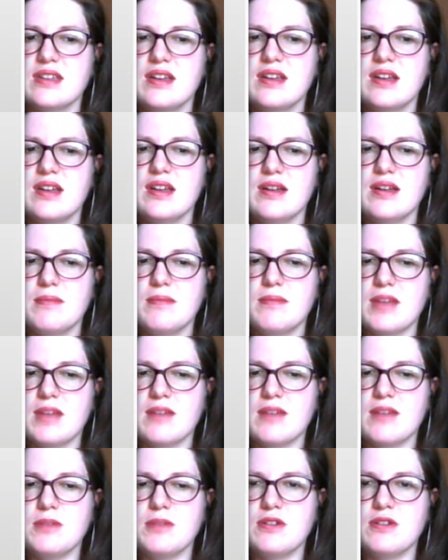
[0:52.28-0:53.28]
my
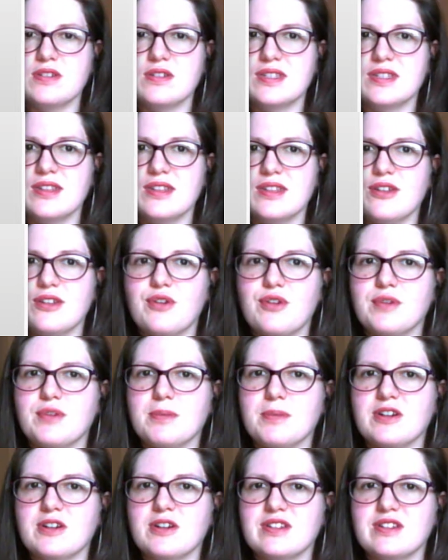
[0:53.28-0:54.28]
computer is a little
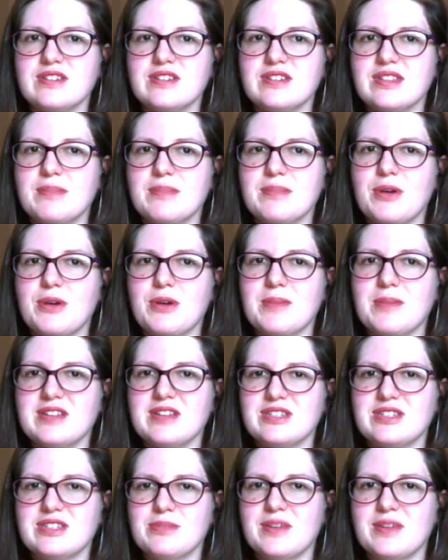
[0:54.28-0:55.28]
overburdened at the moment
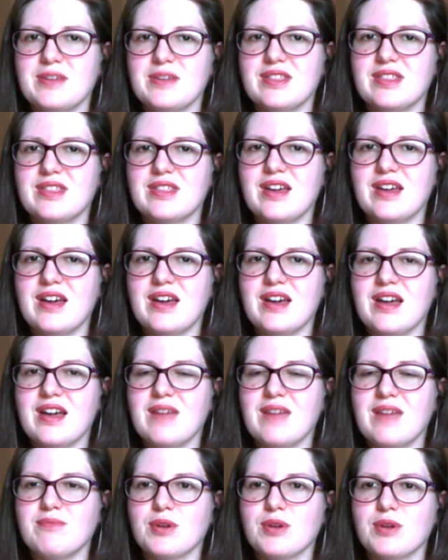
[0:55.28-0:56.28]
with I'm
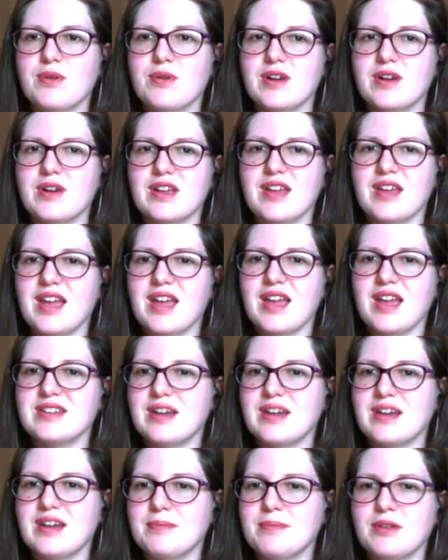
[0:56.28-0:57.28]
recording and
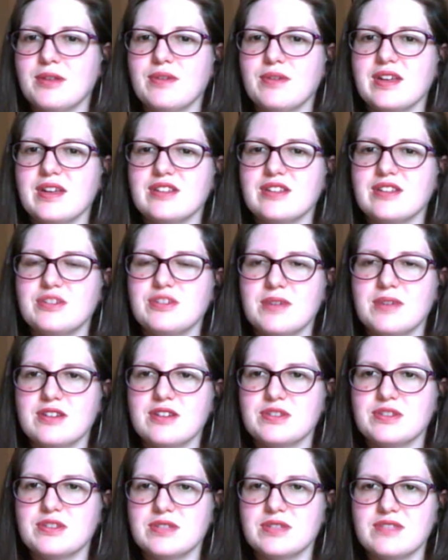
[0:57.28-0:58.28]
uploading and doing all
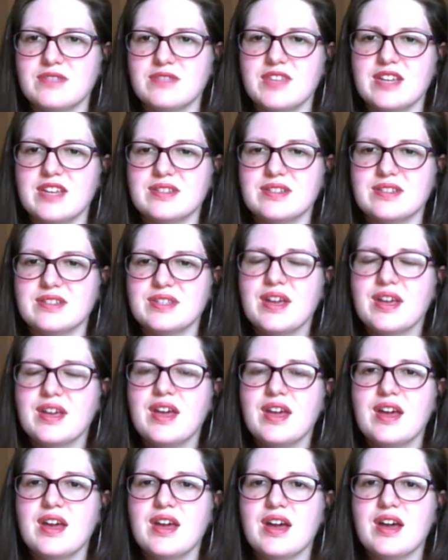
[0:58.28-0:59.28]
sorts of things.
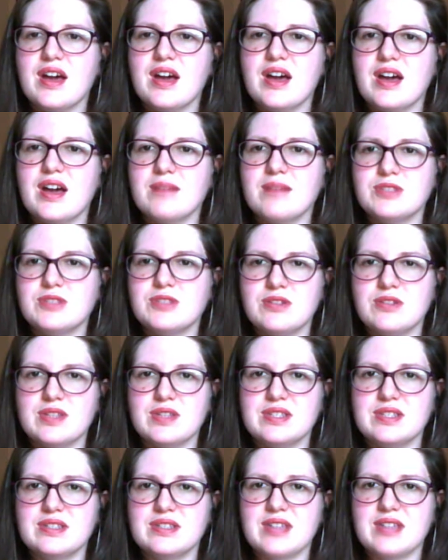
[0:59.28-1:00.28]
So this is
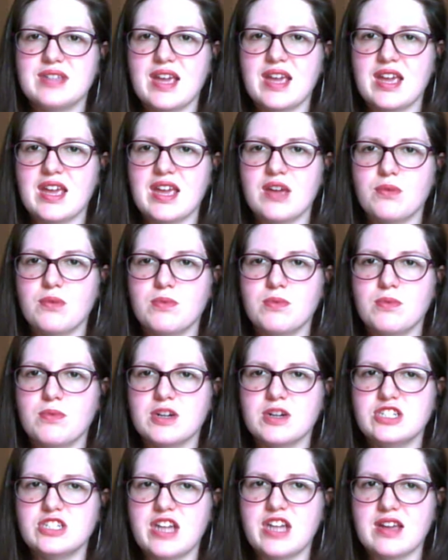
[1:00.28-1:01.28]
a Word
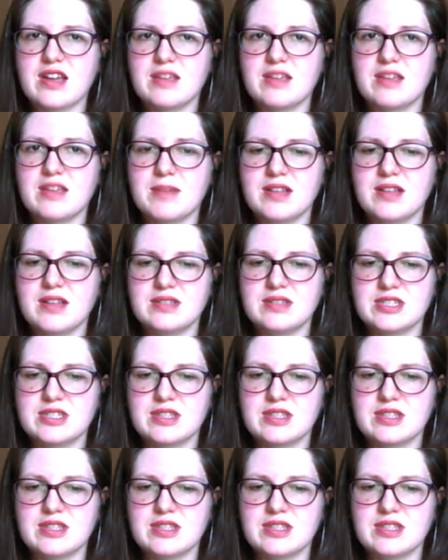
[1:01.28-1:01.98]
document.